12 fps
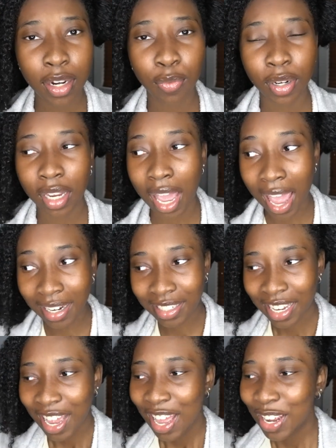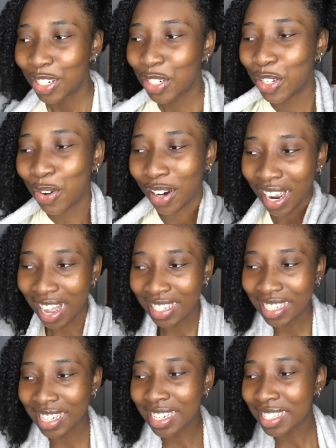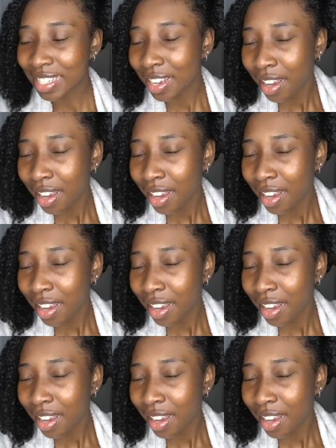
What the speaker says: react to your guys's,